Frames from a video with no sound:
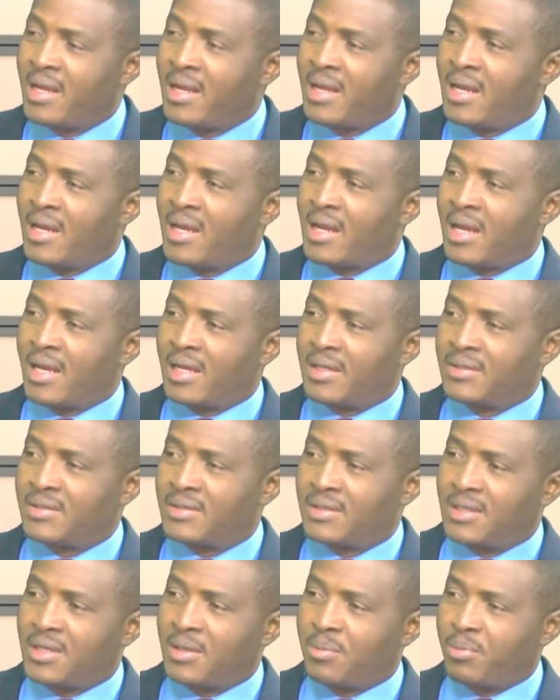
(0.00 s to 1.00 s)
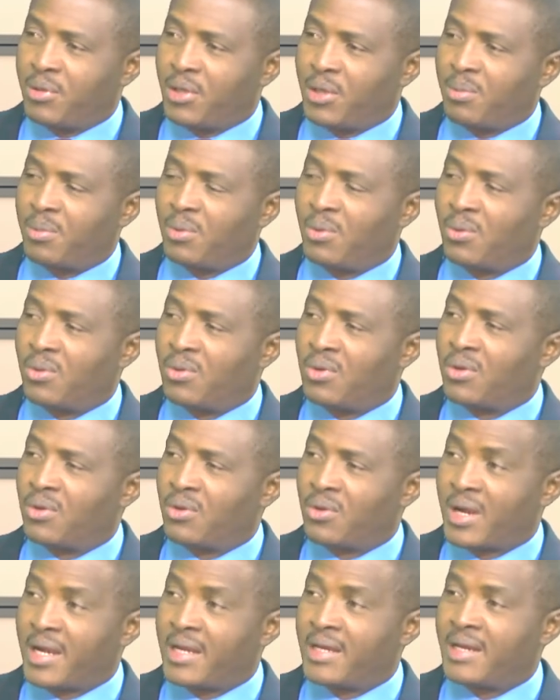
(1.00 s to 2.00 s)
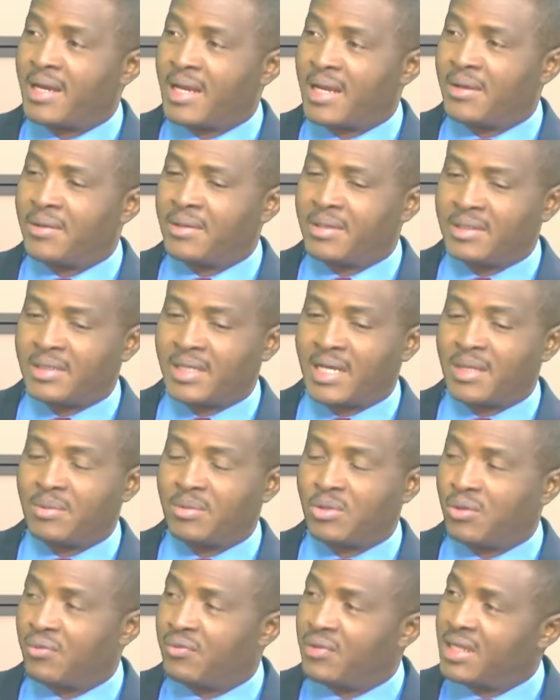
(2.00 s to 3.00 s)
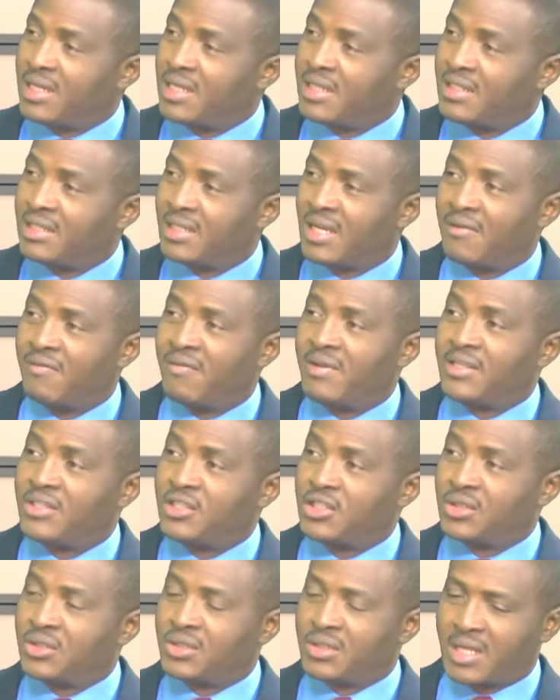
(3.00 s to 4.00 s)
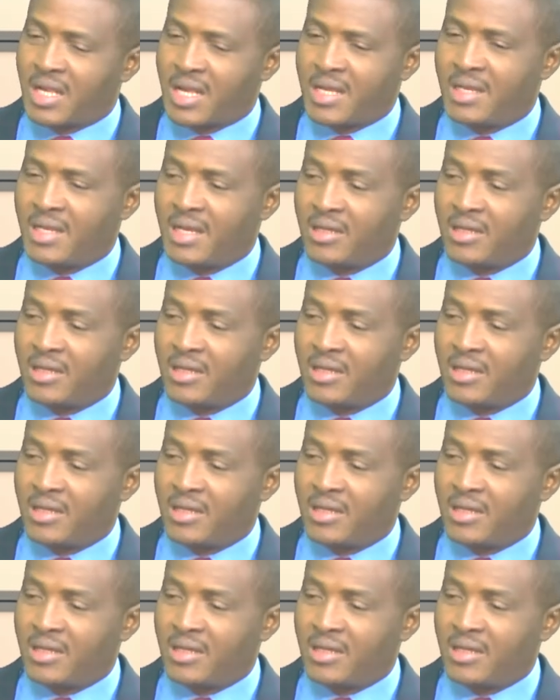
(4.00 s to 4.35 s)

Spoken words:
as a people right now in terms of interventions. And that